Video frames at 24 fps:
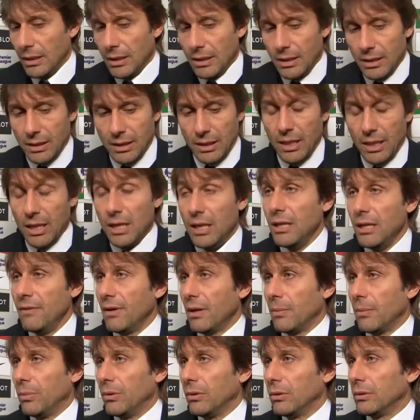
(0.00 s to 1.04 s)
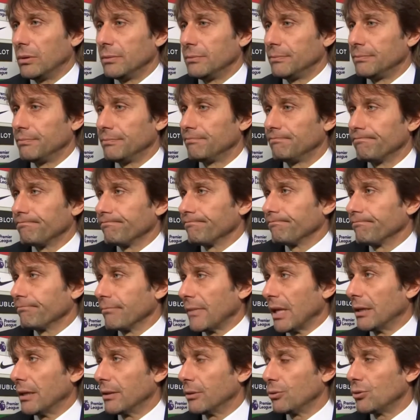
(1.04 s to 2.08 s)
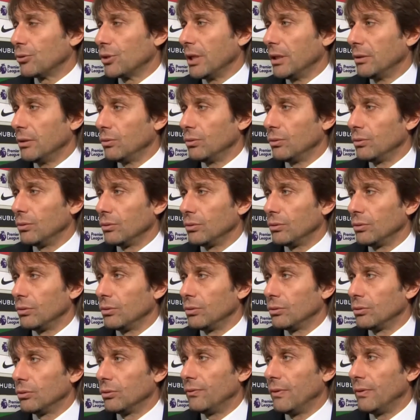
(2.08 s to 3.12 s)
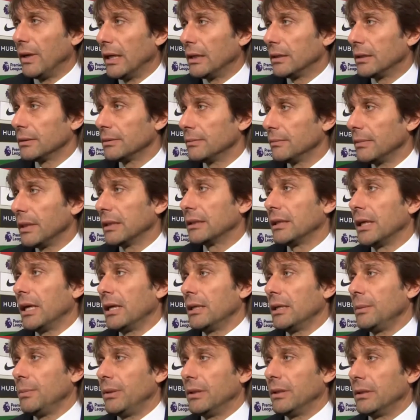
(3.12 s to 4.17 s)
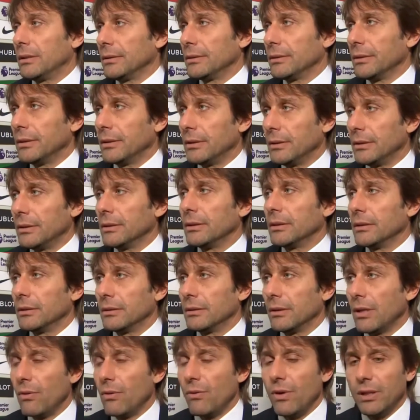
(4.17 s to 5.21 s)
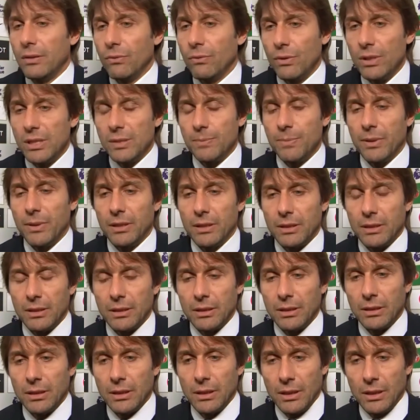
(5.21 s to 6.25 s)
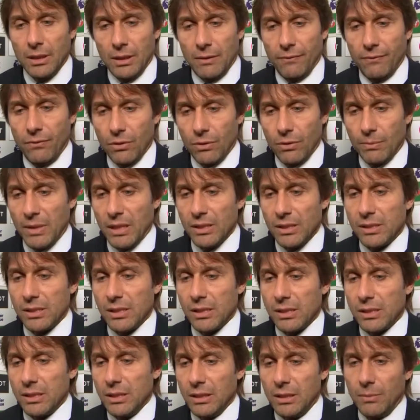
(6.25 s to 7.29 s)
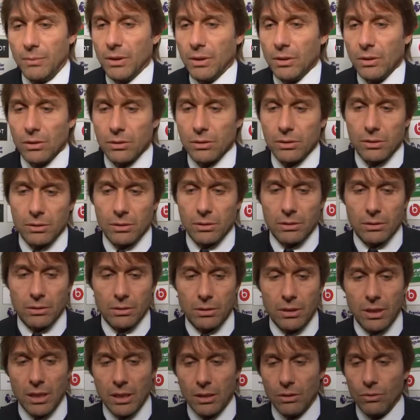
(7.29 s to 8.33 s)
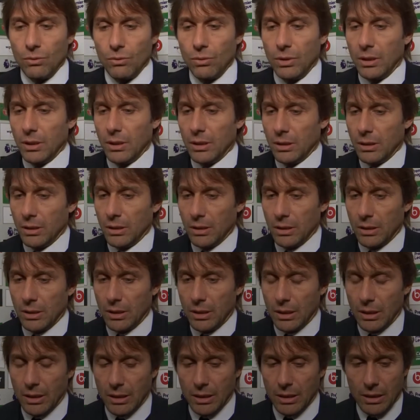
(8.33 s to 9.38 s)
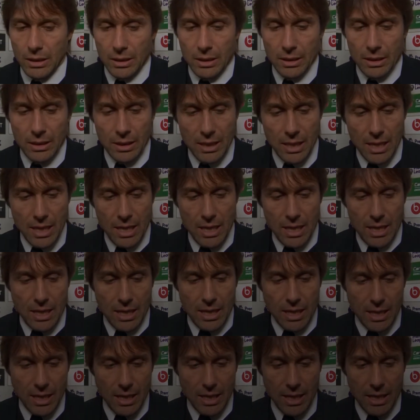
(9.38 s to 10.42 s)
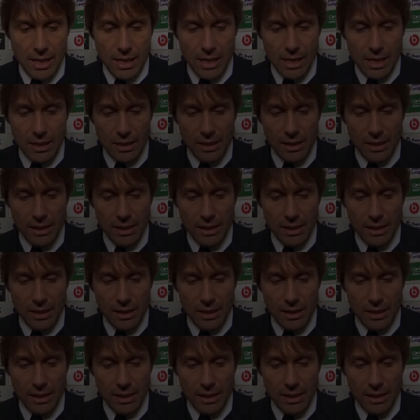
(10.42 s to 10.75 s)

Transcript: and Liverpool. To try to fight, but I repeat, and great respect for Manchester City because they are doing an